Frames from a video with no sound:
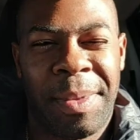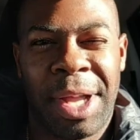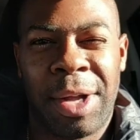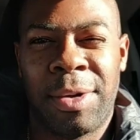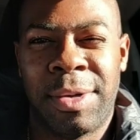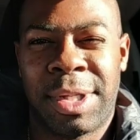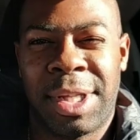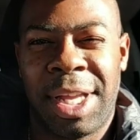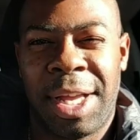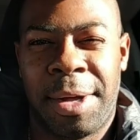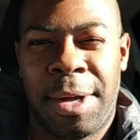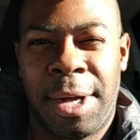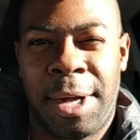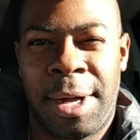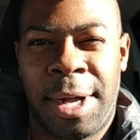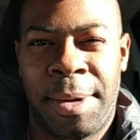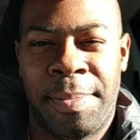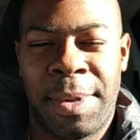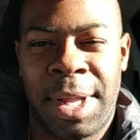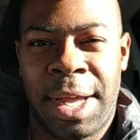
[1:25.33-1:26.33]
gonna say
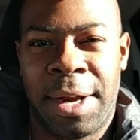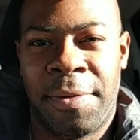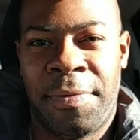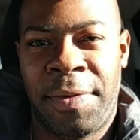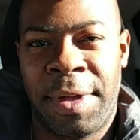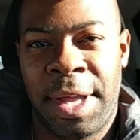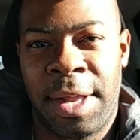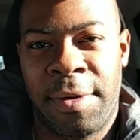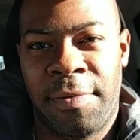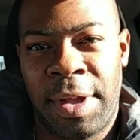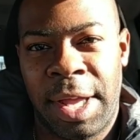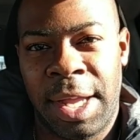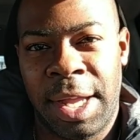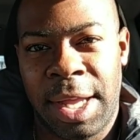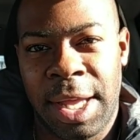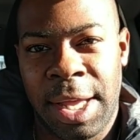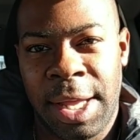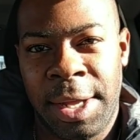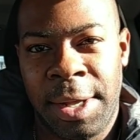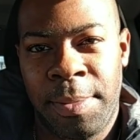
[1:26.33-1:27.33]
I'm not a fan of
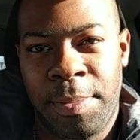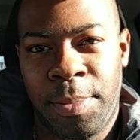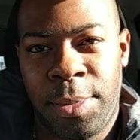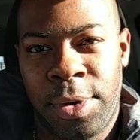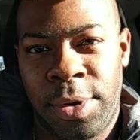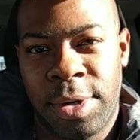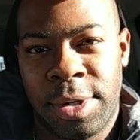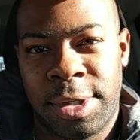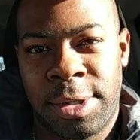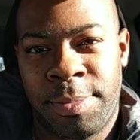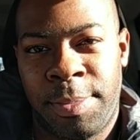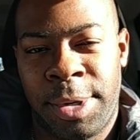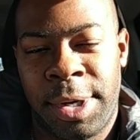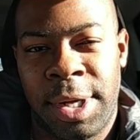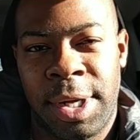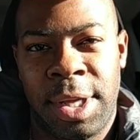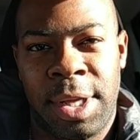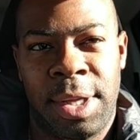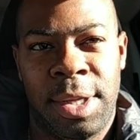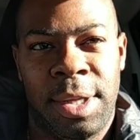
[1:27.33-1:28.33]
endgame books,
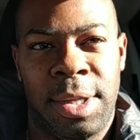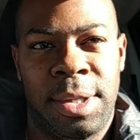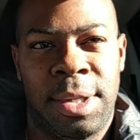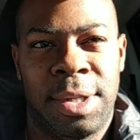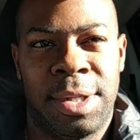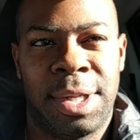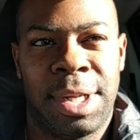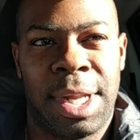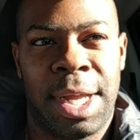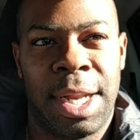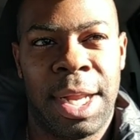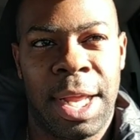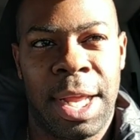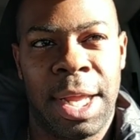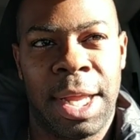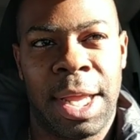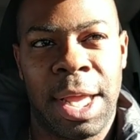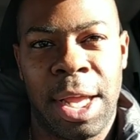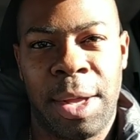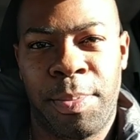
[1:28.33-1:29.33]
but there's a lot of
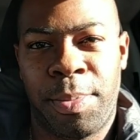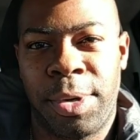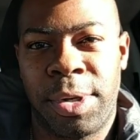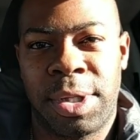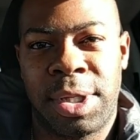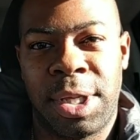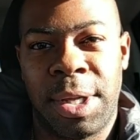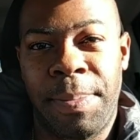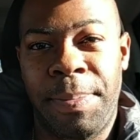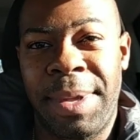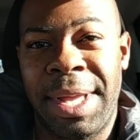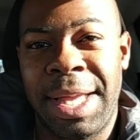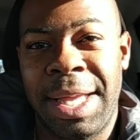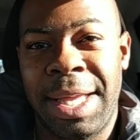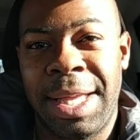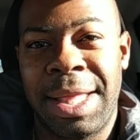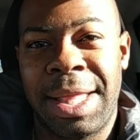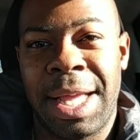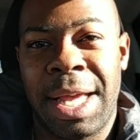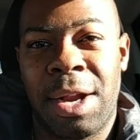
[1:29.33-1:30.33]
endgame books to
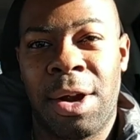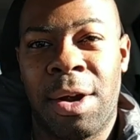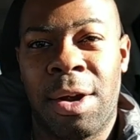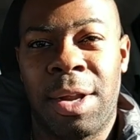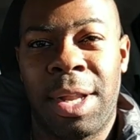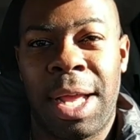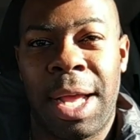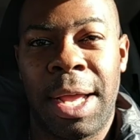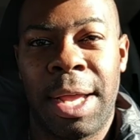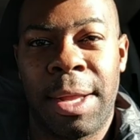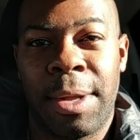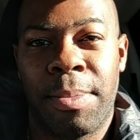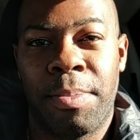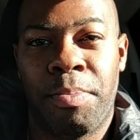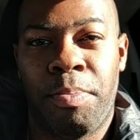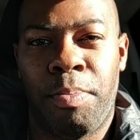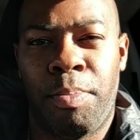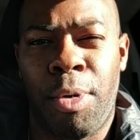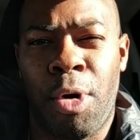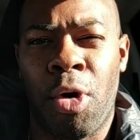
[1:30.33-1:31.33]
me that are like
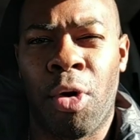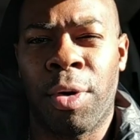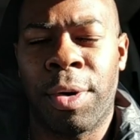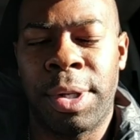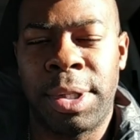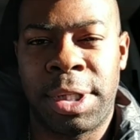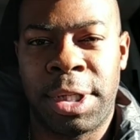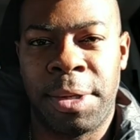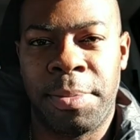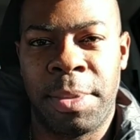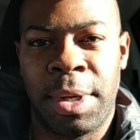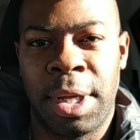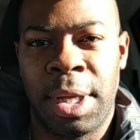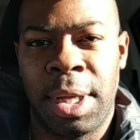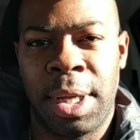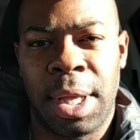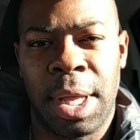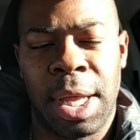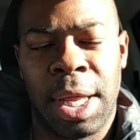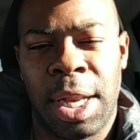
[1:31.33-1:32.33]
boring to
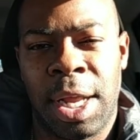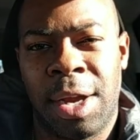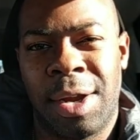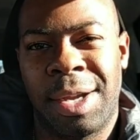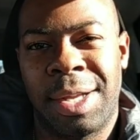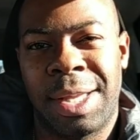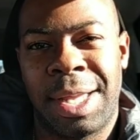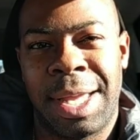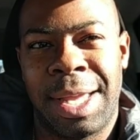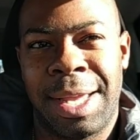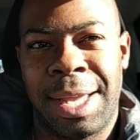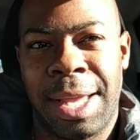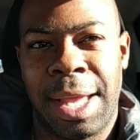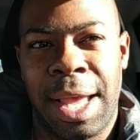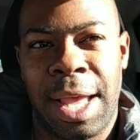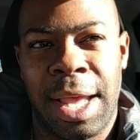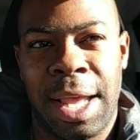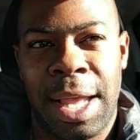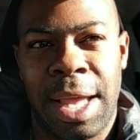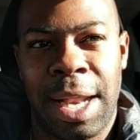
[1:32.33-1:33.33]
me and everything,
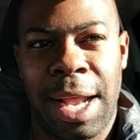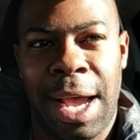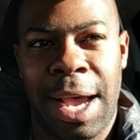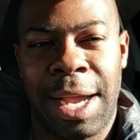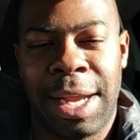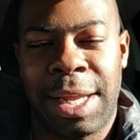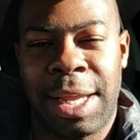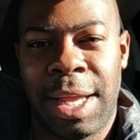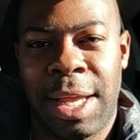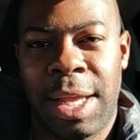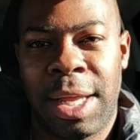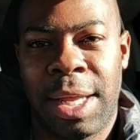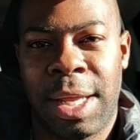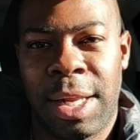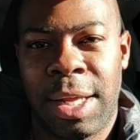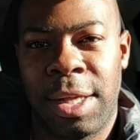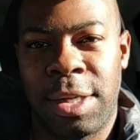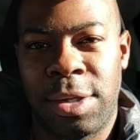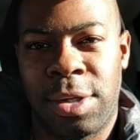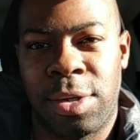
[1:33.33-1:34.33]
and I can't
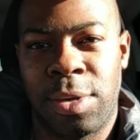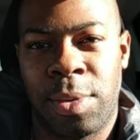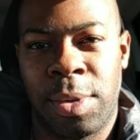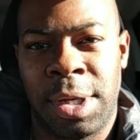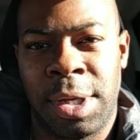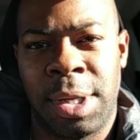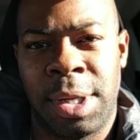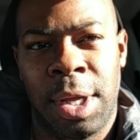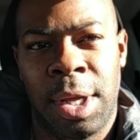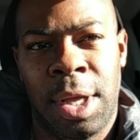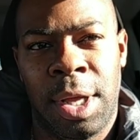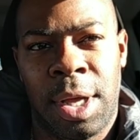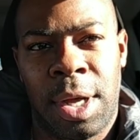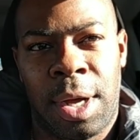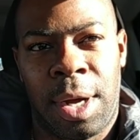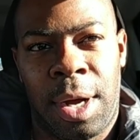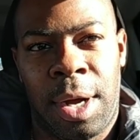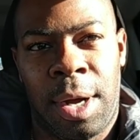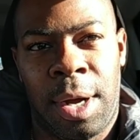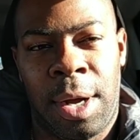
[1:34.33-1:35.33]
get into it.
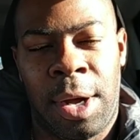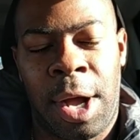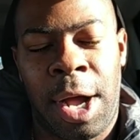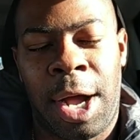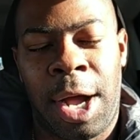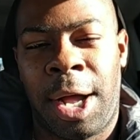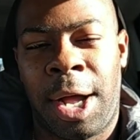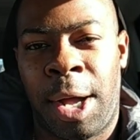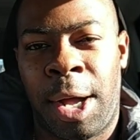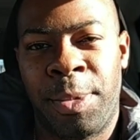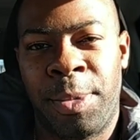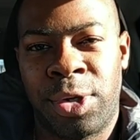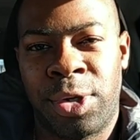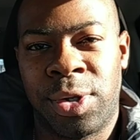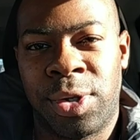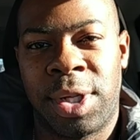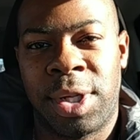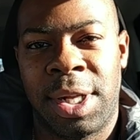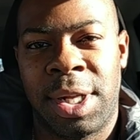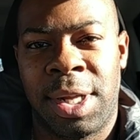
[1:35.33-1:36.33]
I'm
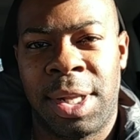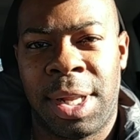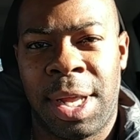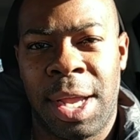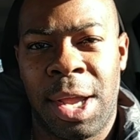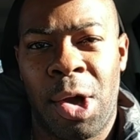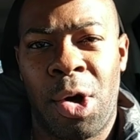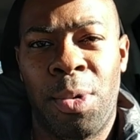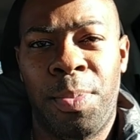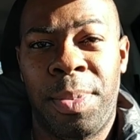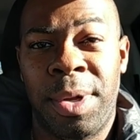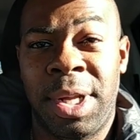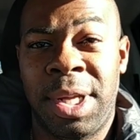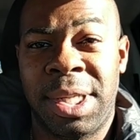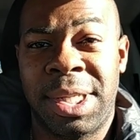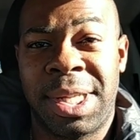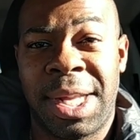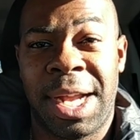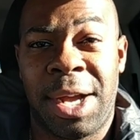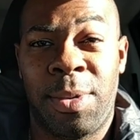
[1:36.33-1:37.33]
interested in like
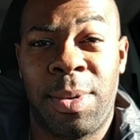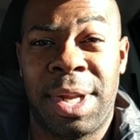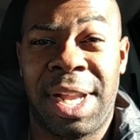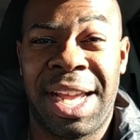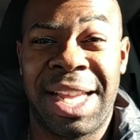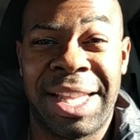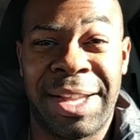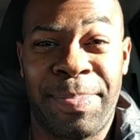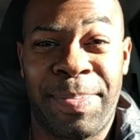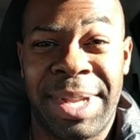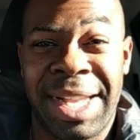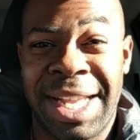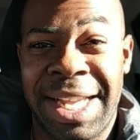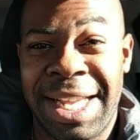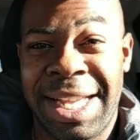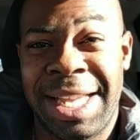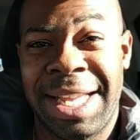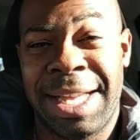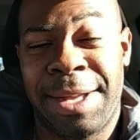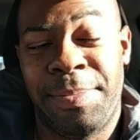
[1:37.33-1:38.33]
openings that I would like to
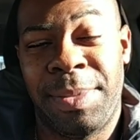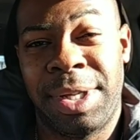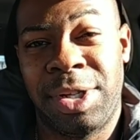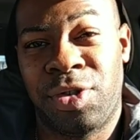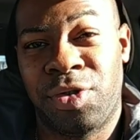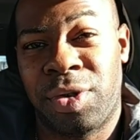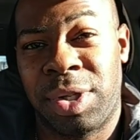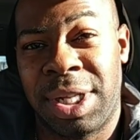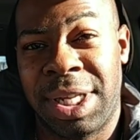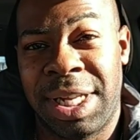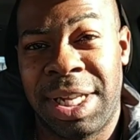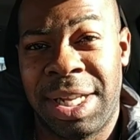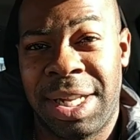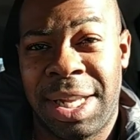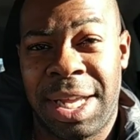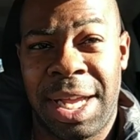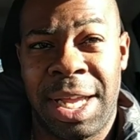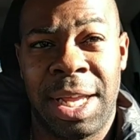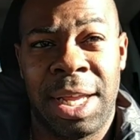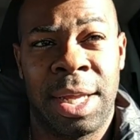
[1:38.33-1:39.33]
play. I'm interested
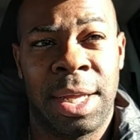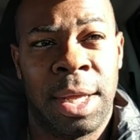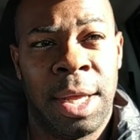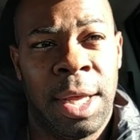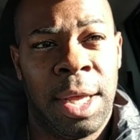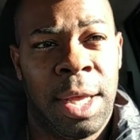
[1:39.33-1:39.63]
in like